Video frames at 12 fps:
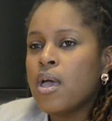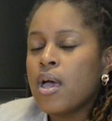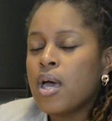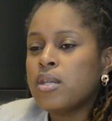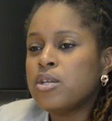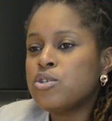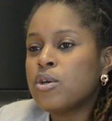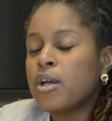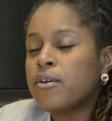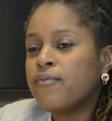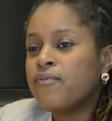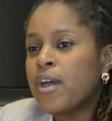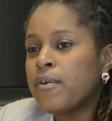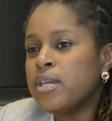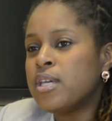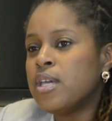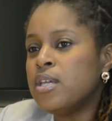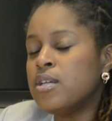and they took a very
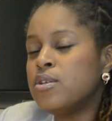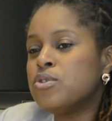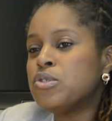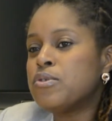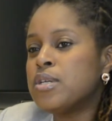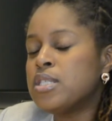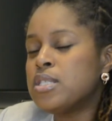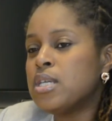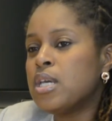keen interest